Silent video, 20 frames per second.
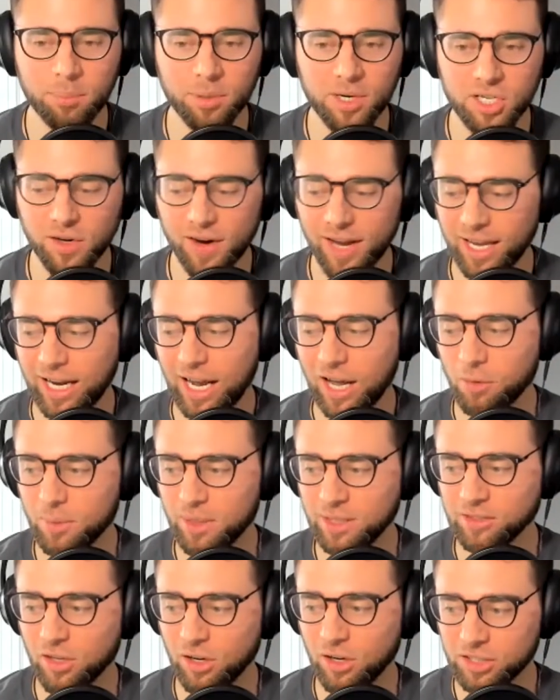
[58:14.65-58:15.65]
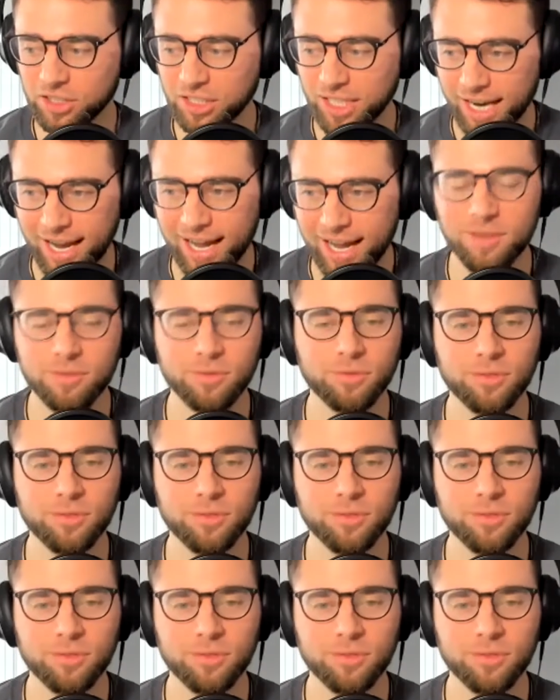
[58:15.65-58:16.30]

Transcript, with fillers: I appreciate hanging out with me as long as you have.